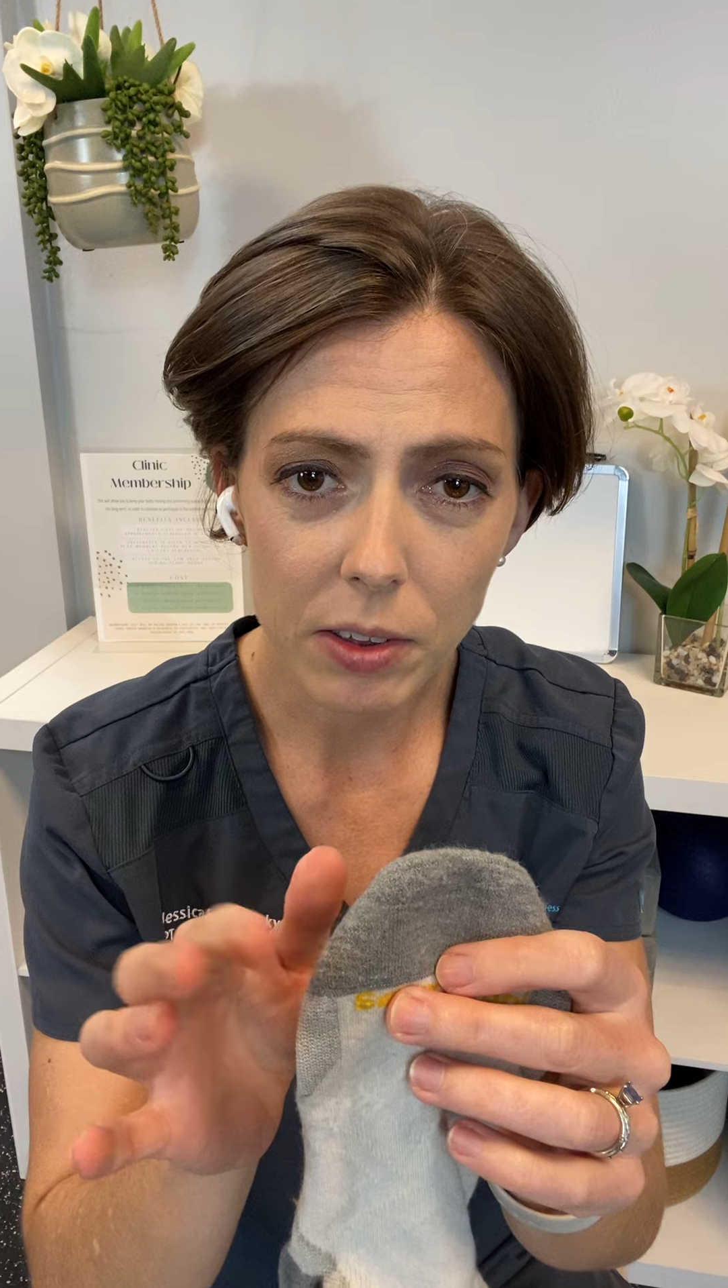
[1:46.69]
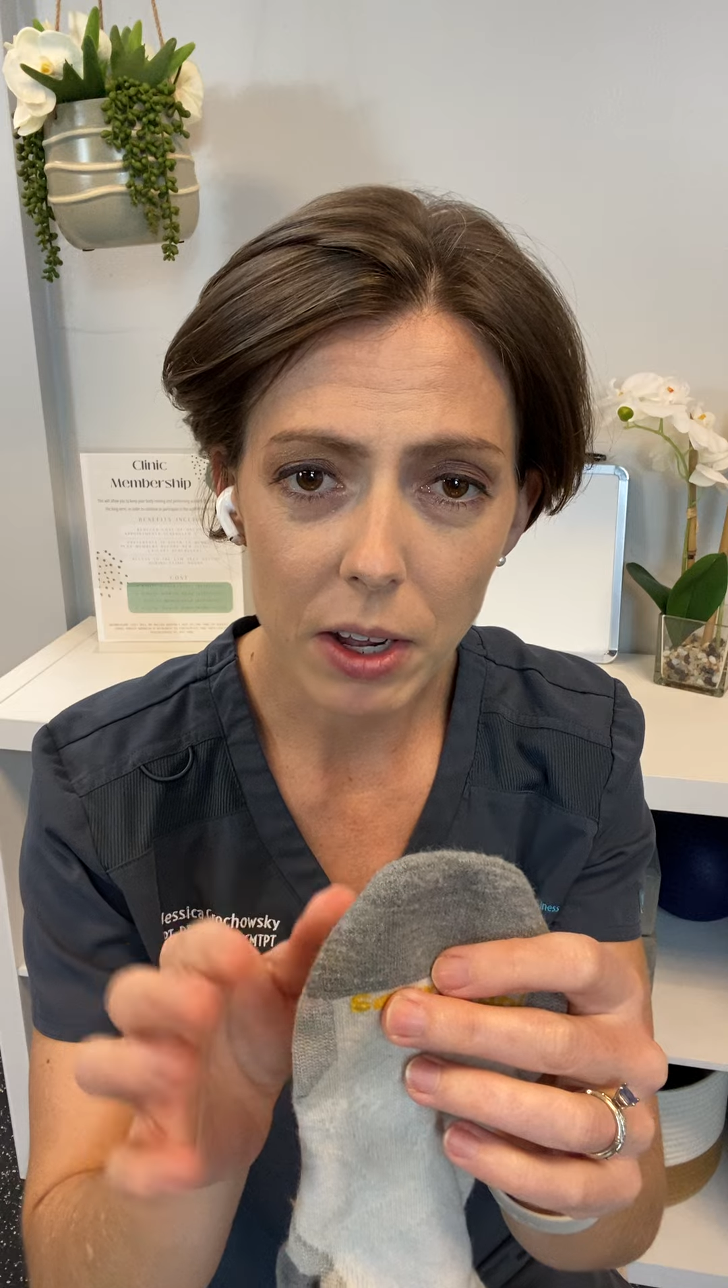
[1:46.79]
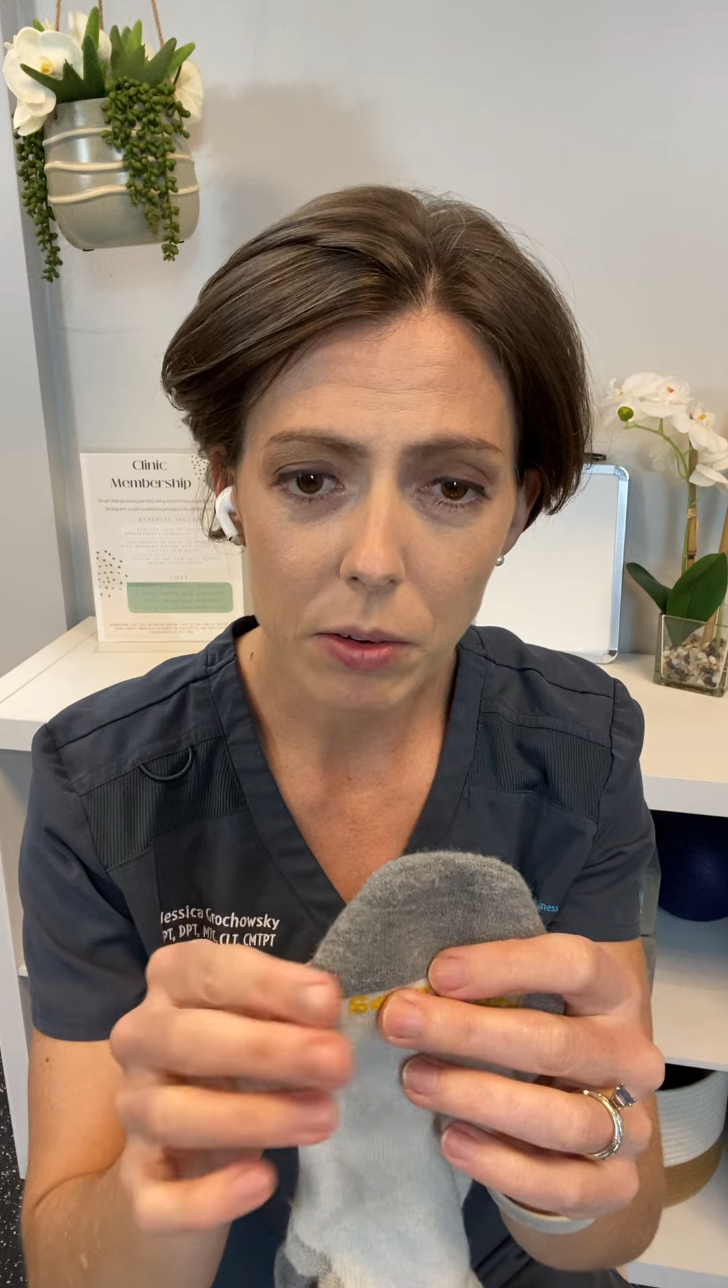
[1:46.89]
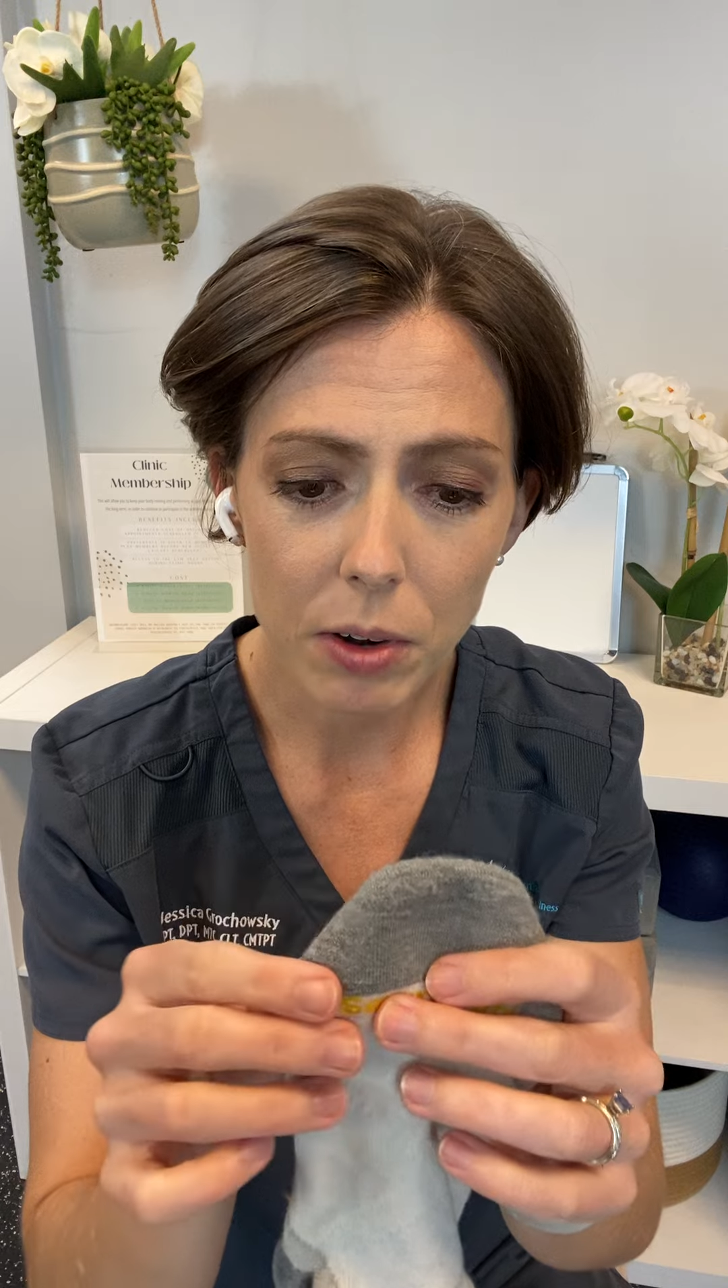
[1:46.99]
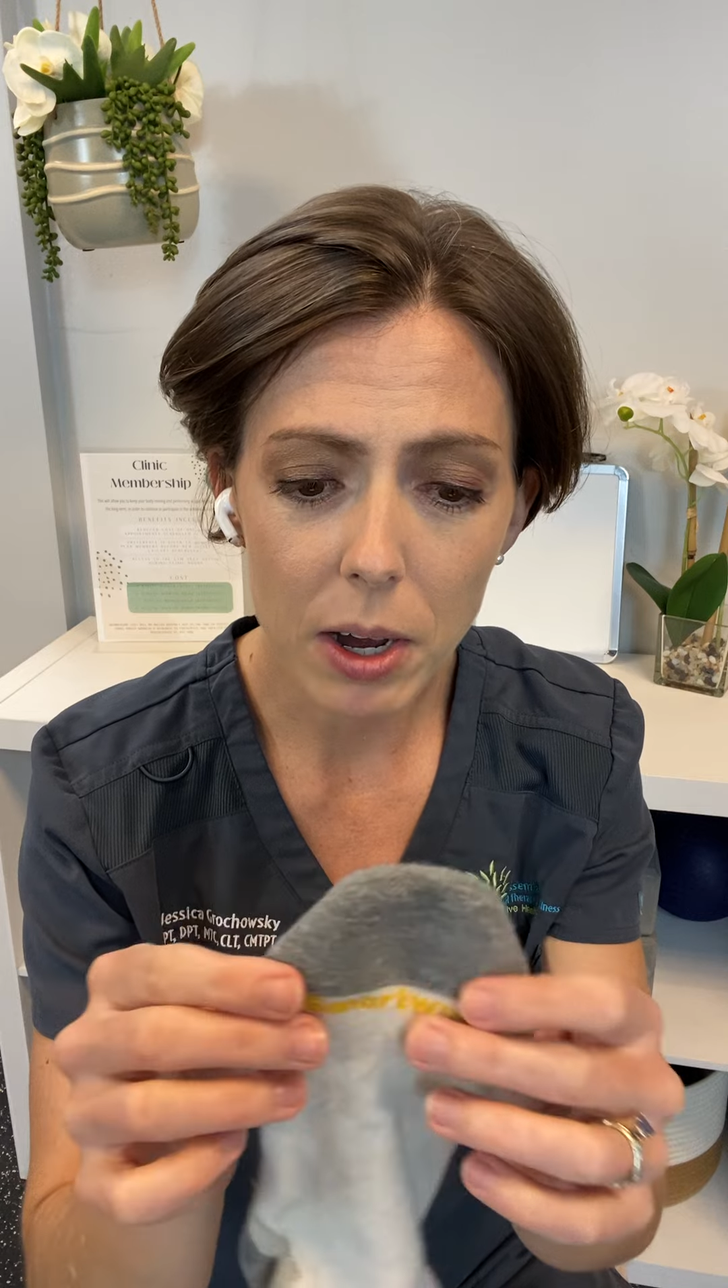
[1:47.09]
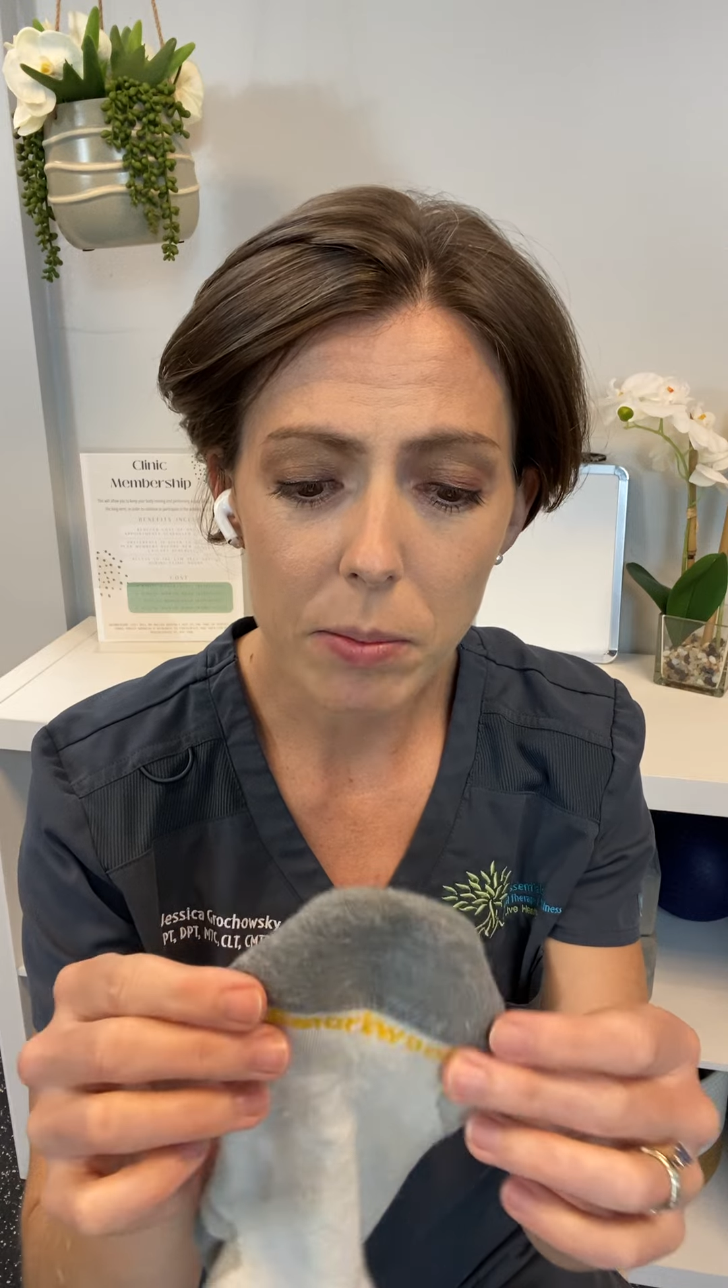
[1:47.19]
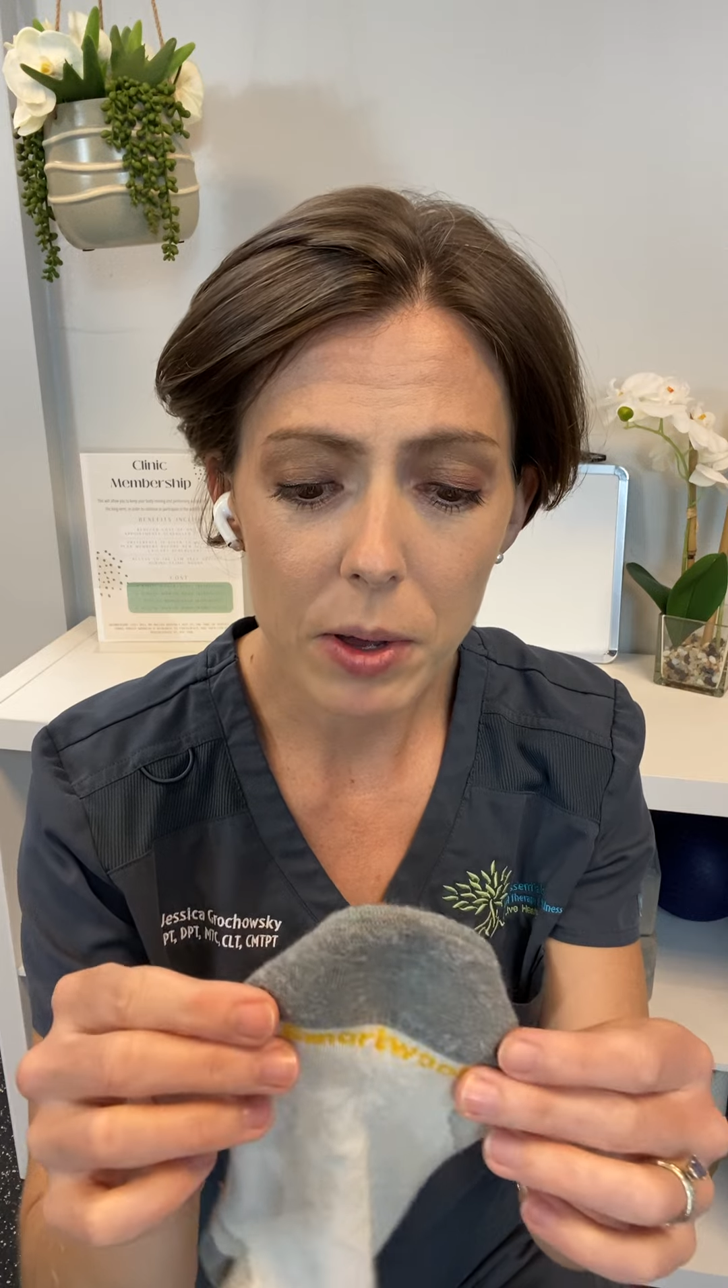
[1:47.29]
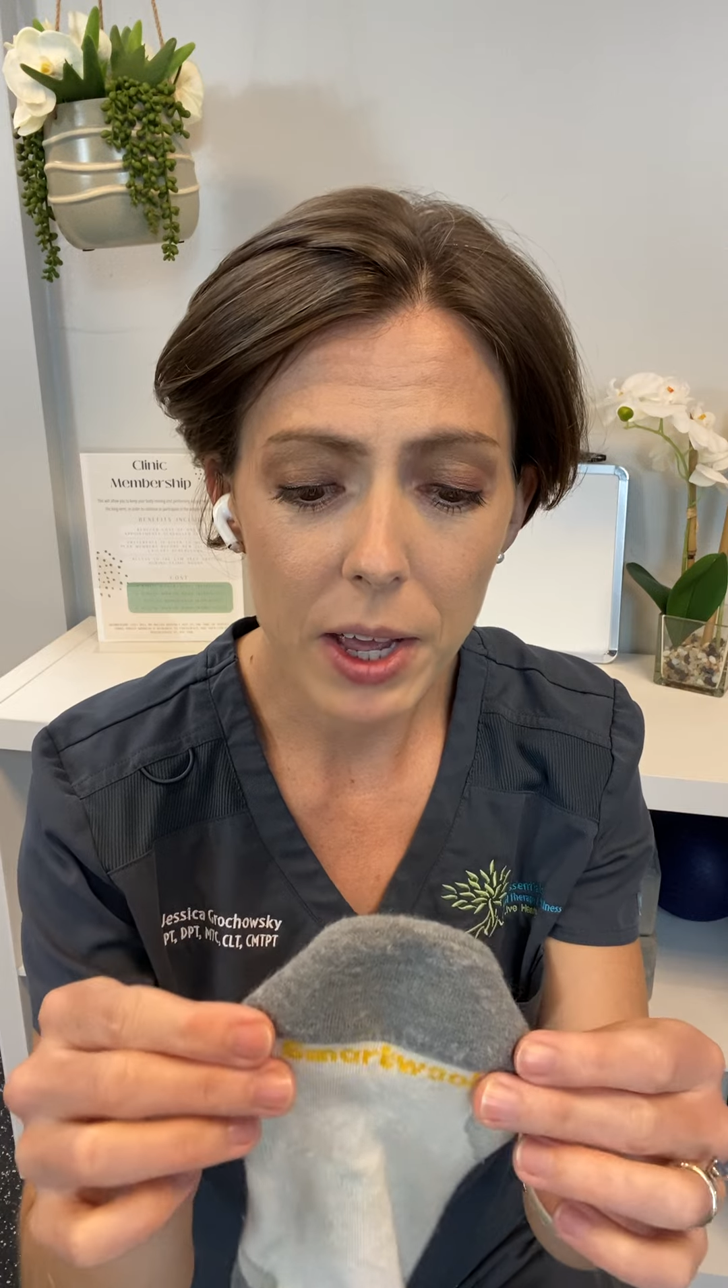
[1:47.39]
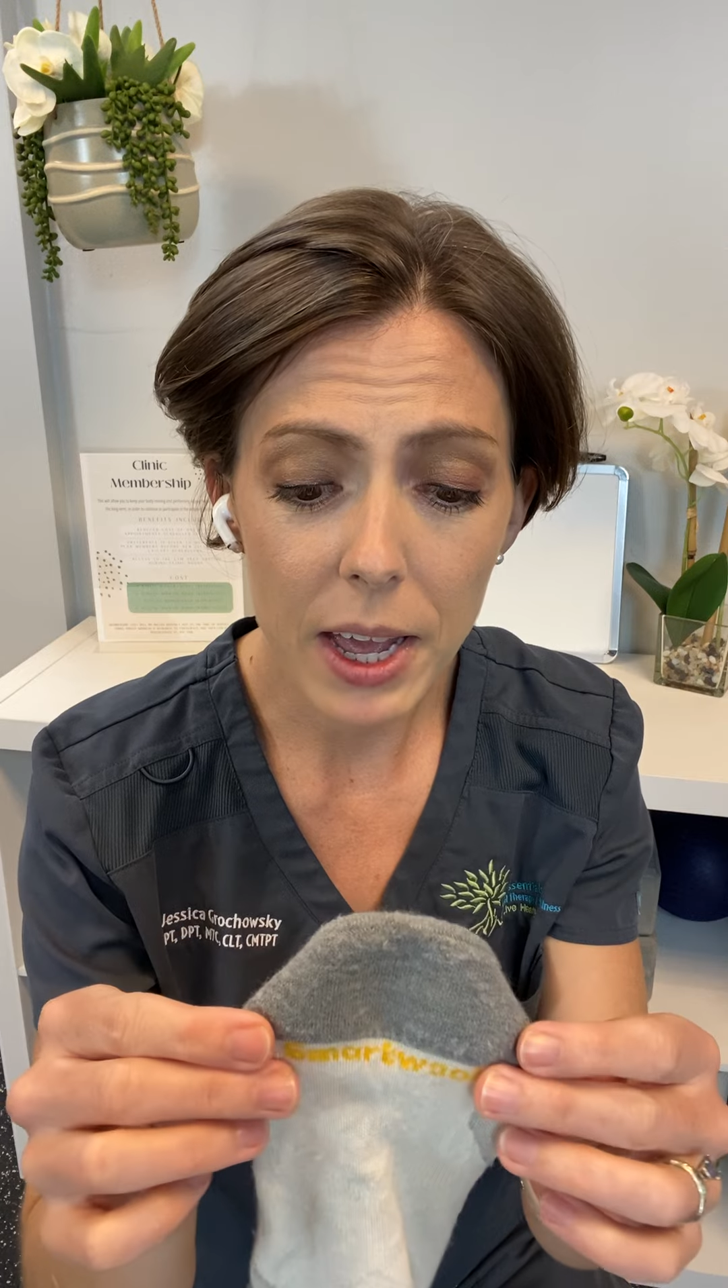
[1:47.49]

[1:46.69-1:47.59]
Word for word: that'll rub.